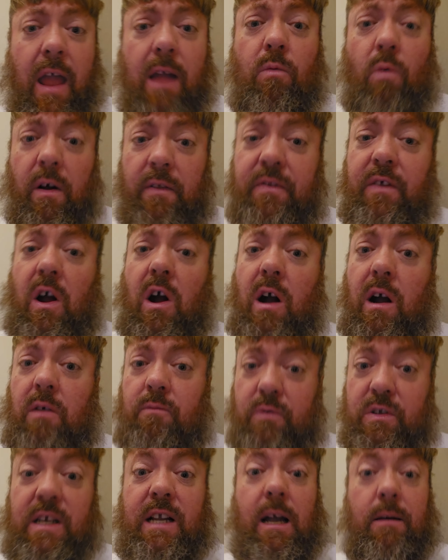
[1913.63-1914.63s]
They want the
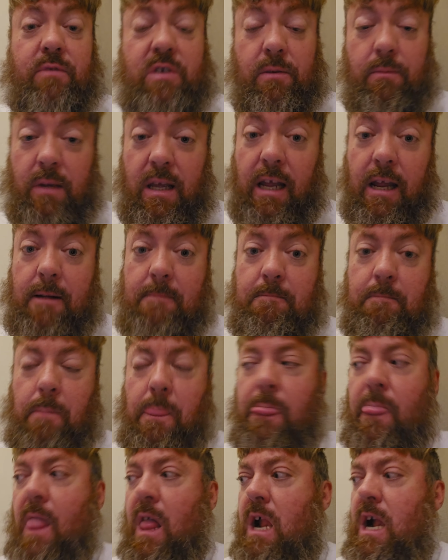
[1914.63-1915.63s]
harm to come to me.
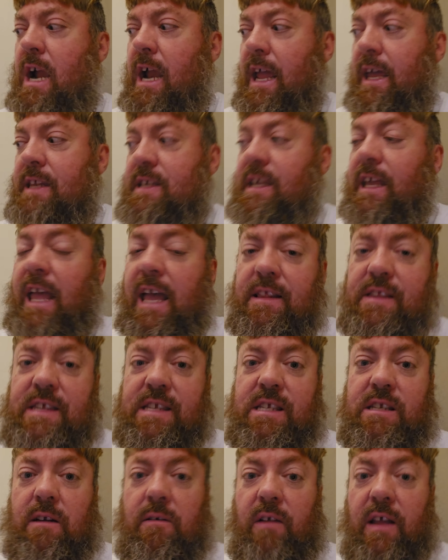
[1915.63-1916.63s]
It's
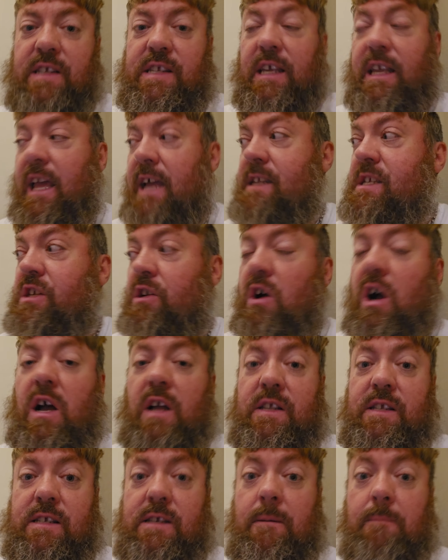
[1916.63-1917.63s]
against, it's against
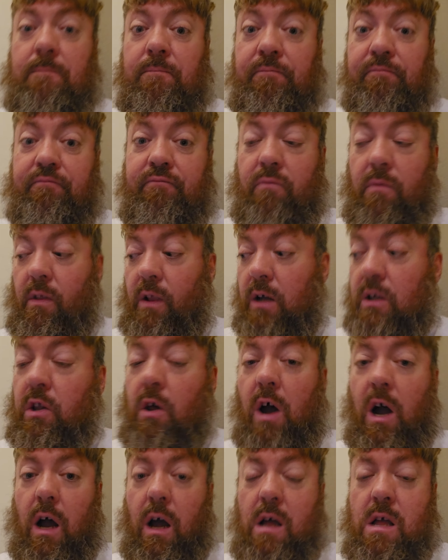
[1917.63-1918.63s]
God's
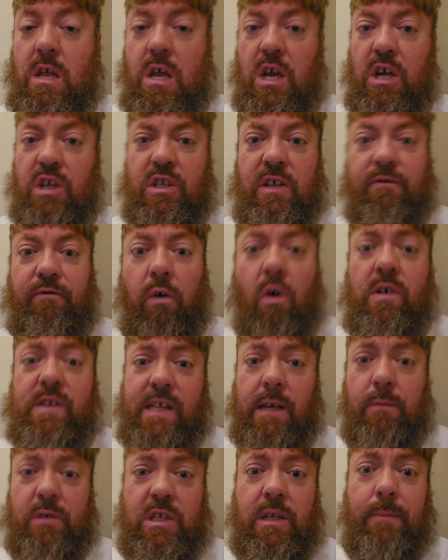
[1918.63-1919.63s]
law to
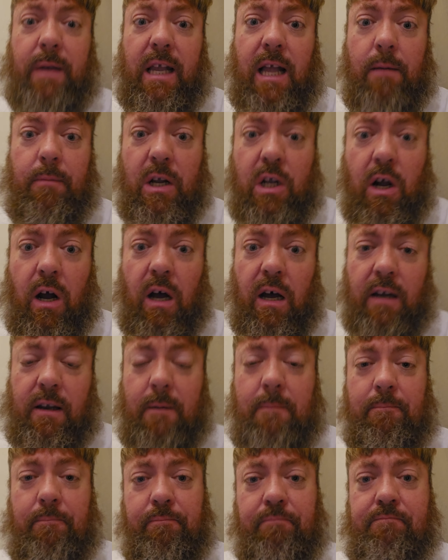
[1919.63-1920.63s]
force someone to become a
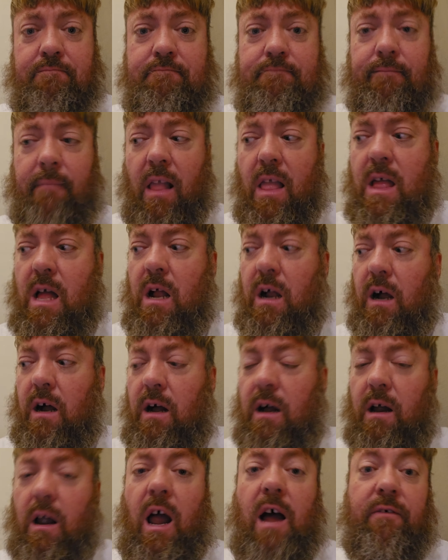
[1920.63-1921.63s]
god,
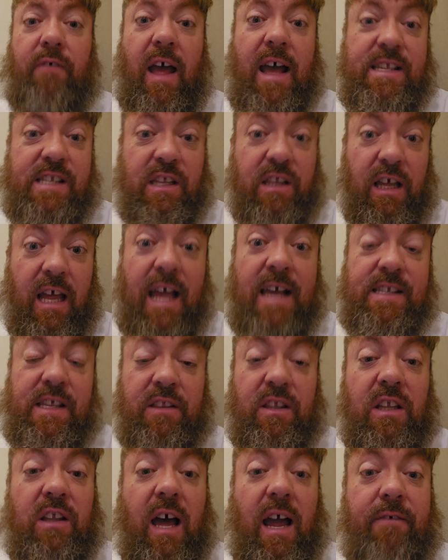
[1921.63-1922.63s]
uh, of, as, a,
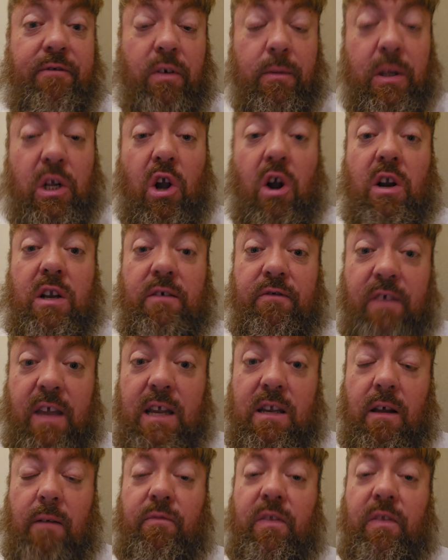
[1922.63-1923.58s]
as in the lie from the Garden of